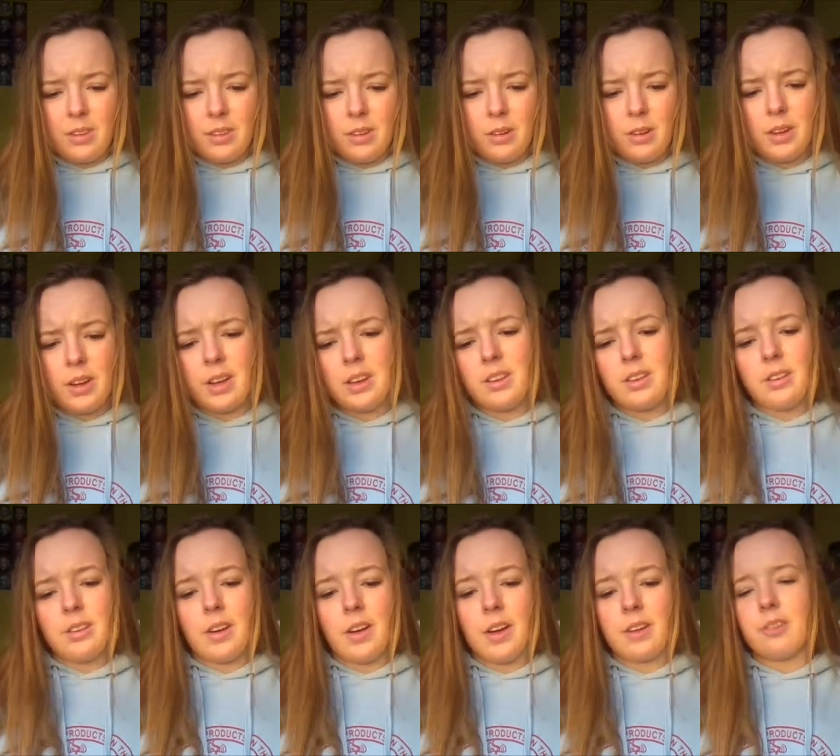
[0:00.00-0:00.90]
I
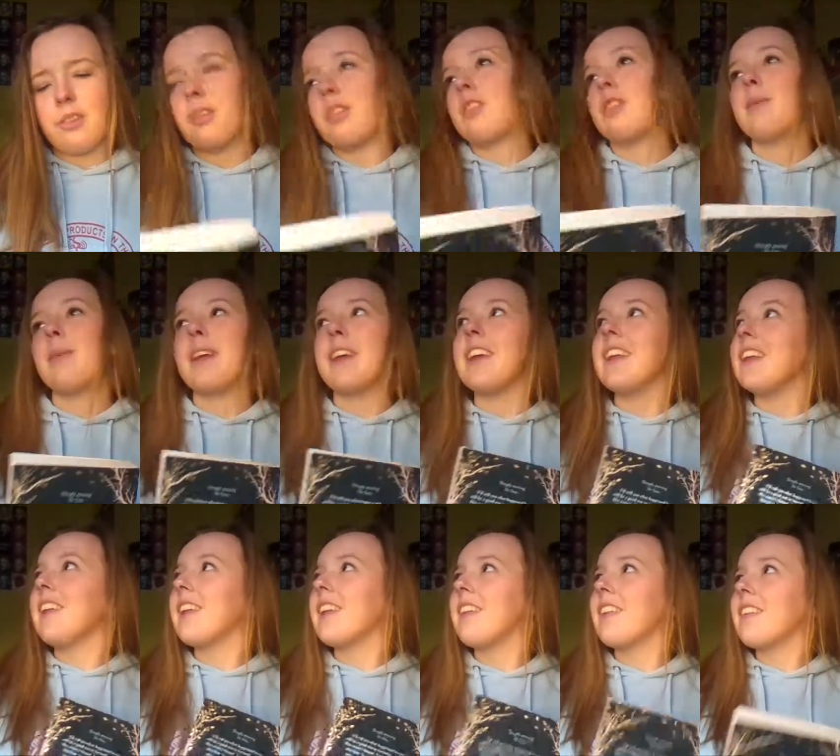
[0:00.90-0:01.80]
don't know how to
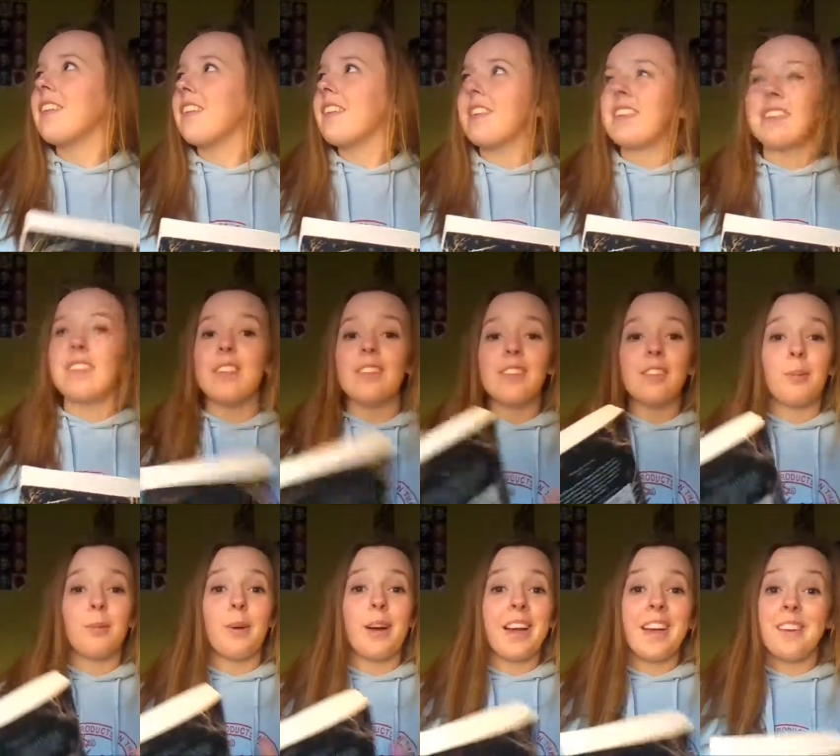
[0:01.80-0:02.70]
explain it. This
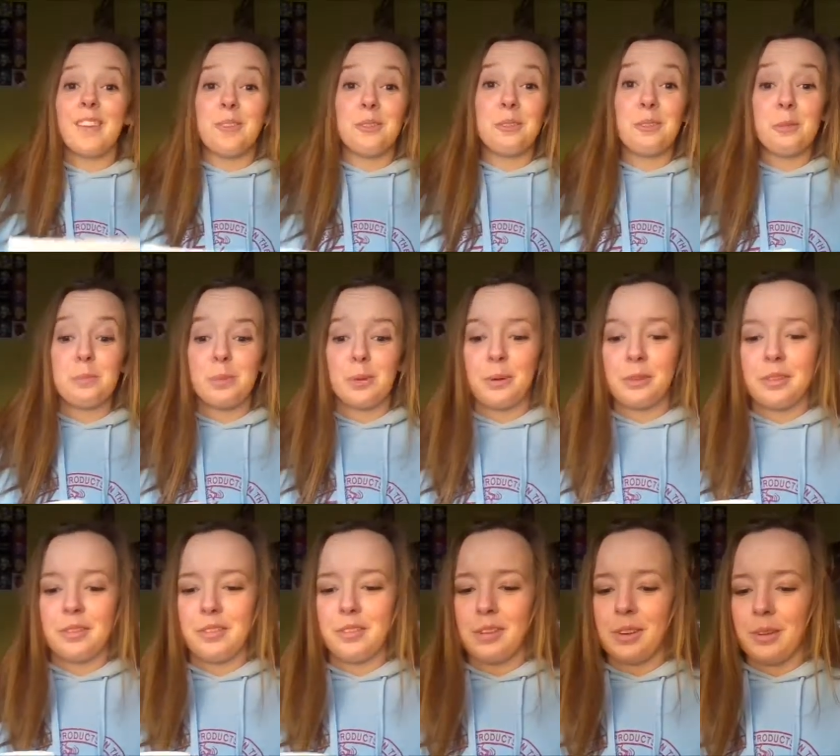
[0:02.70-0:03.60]
is why I don't do
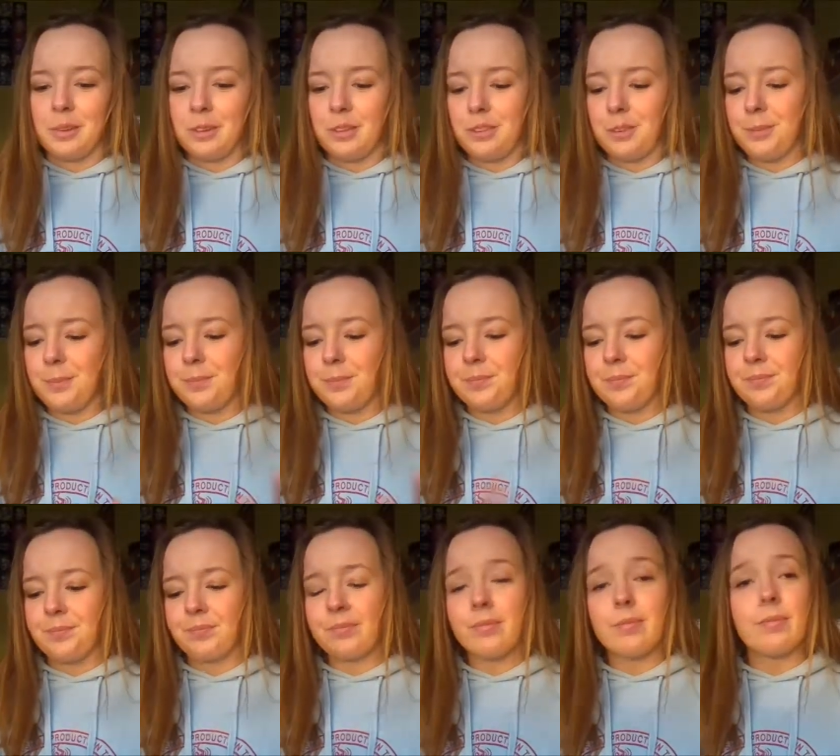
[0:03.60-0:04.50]
book reviews.
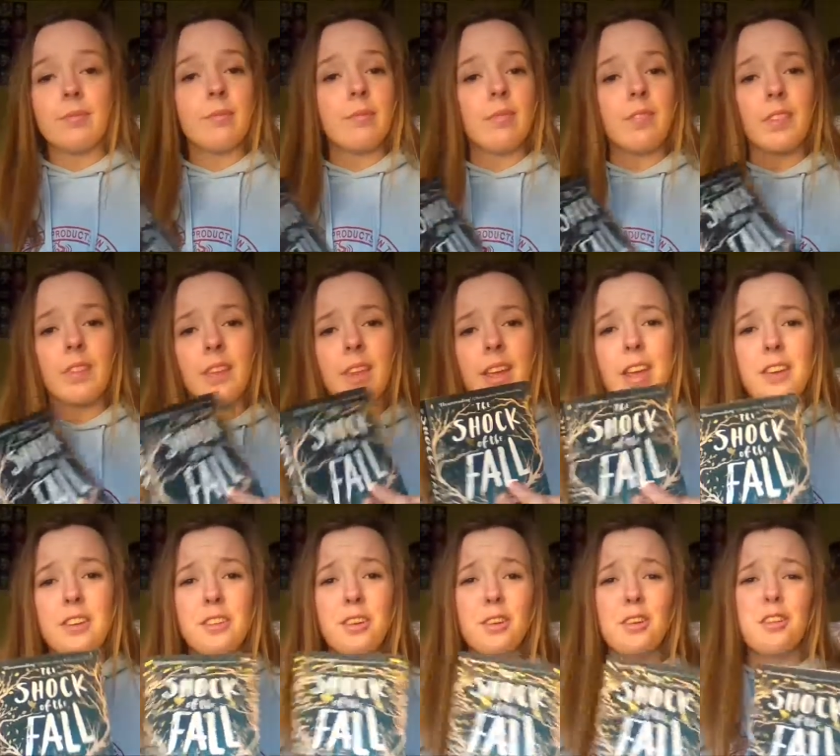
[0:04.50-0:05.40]

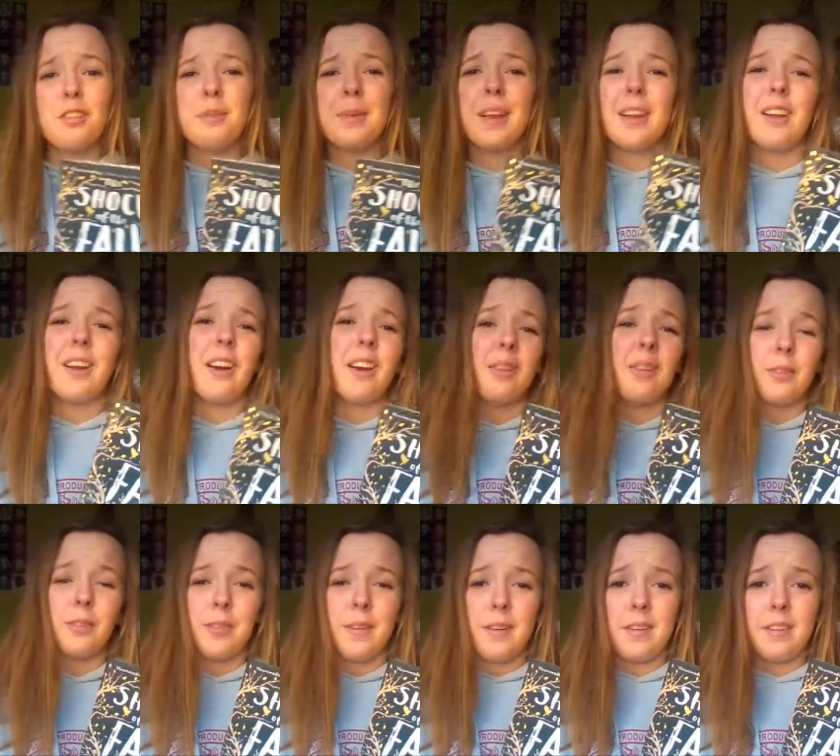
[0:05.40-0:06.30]
It touched me a lot, it
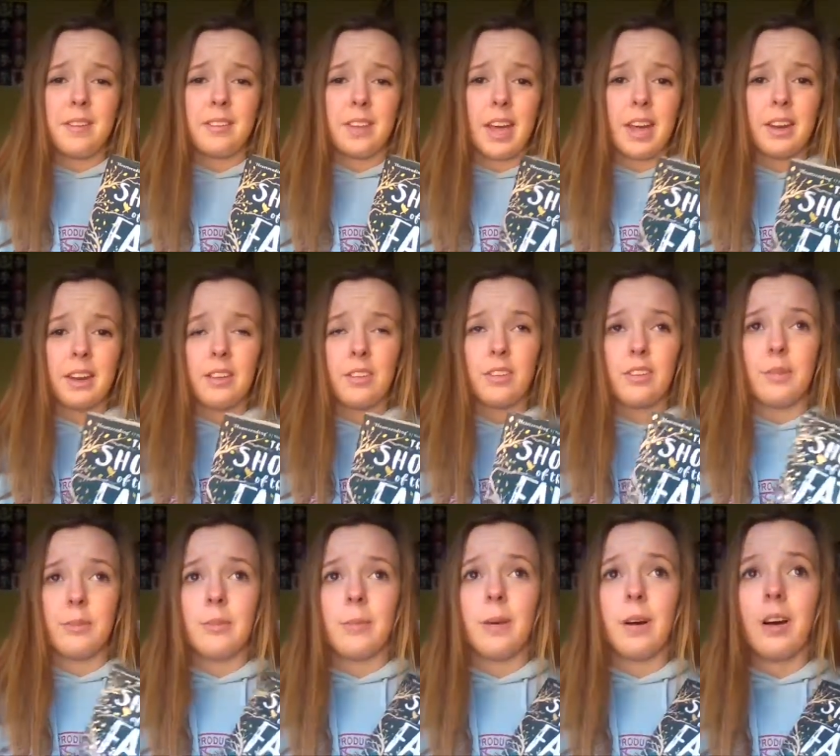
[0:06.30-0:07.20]
was very sad in
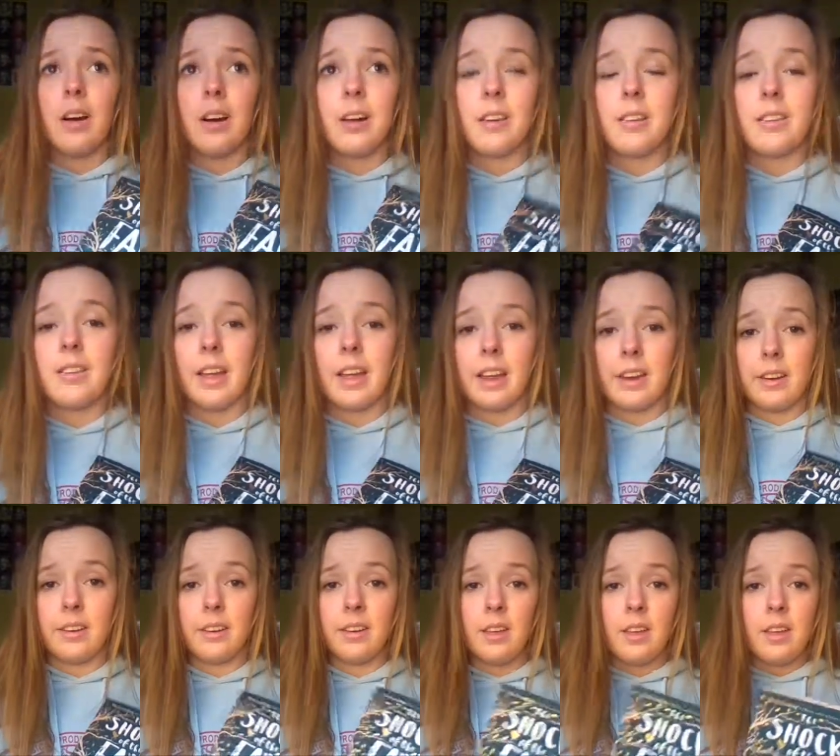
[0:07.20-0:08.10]
some parts,
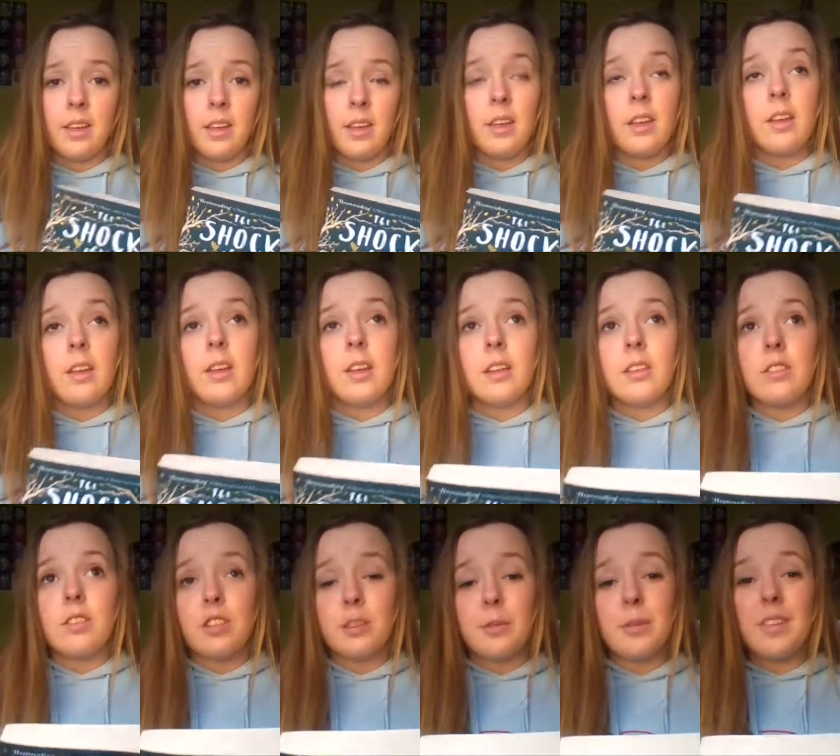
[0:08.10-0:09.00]
and
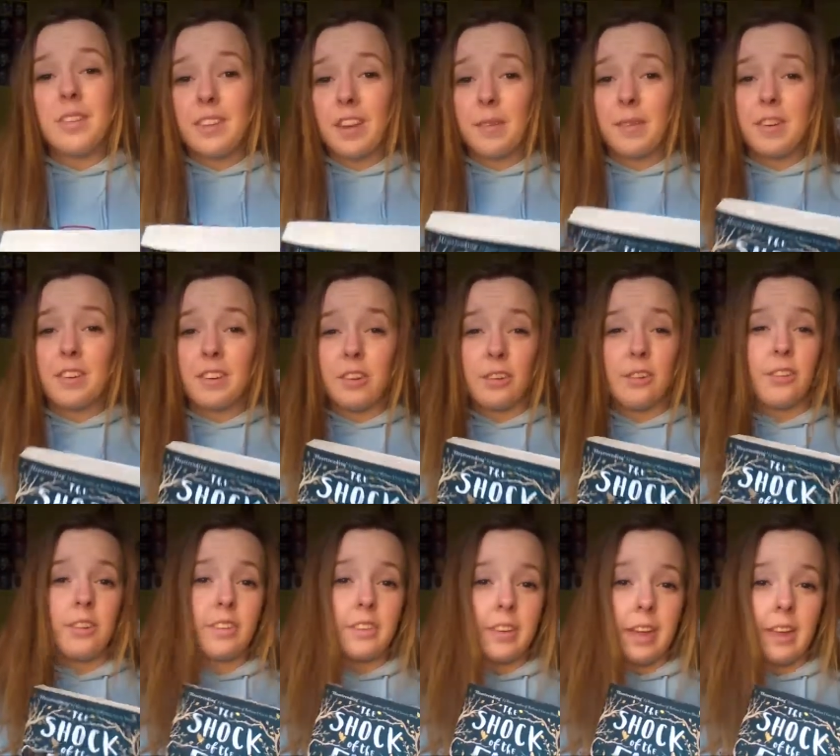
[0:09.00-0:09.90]
some of the time I did
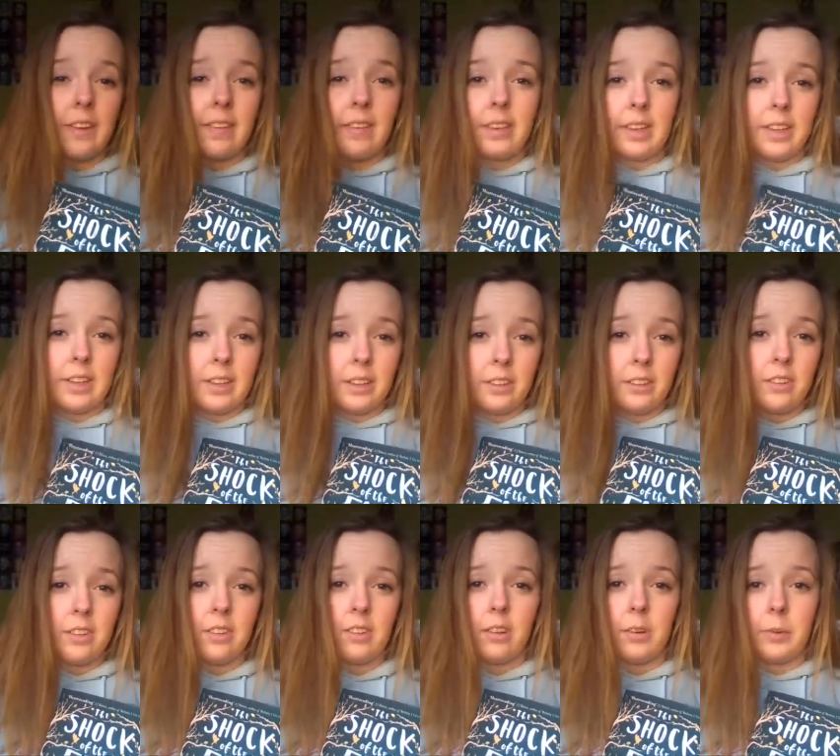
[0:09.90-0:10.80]
understand the
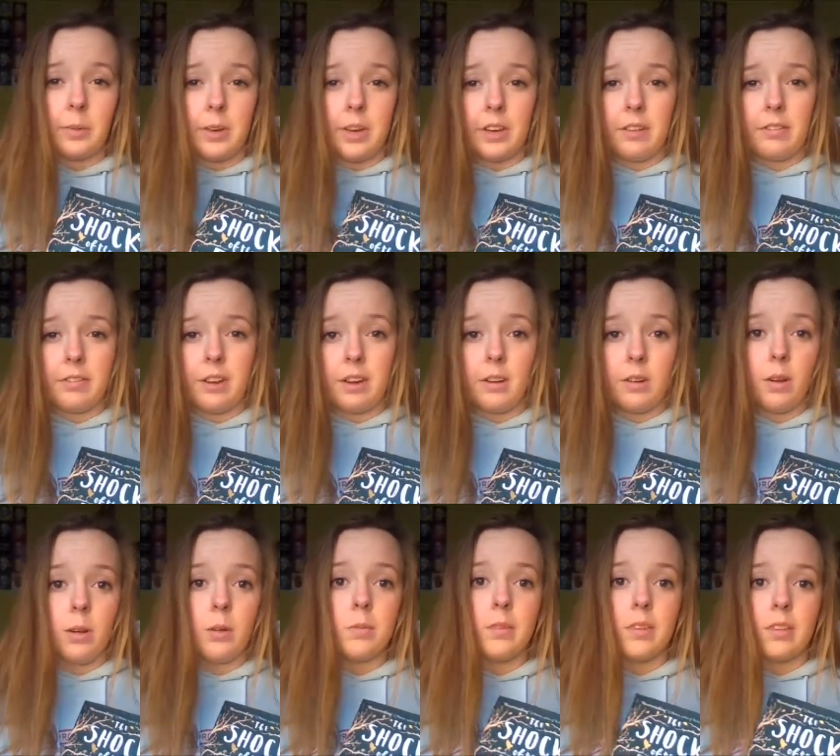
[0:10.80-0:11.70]
guilt and the grief,
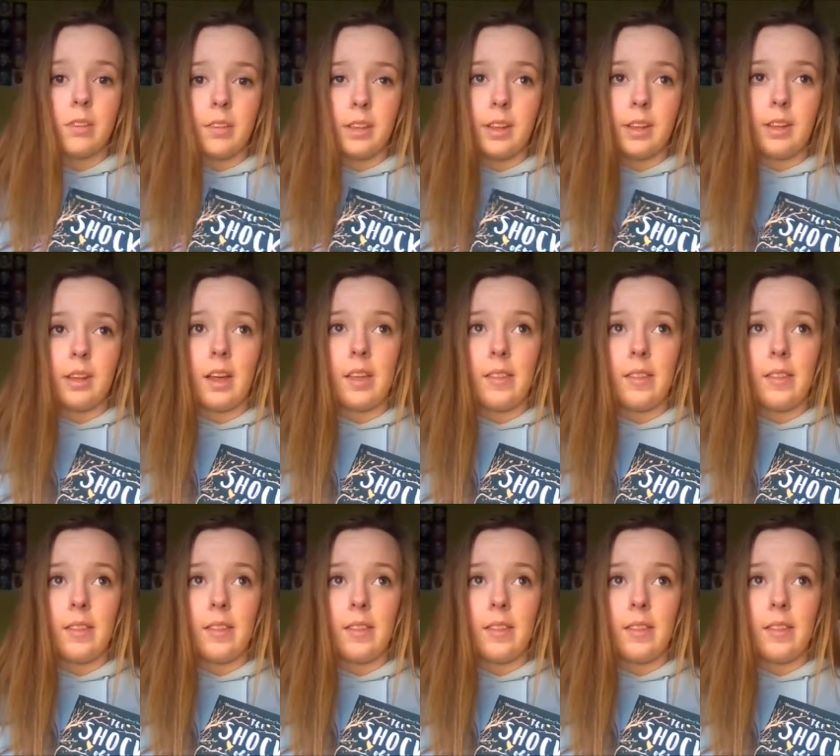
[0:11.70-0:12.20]
and obviously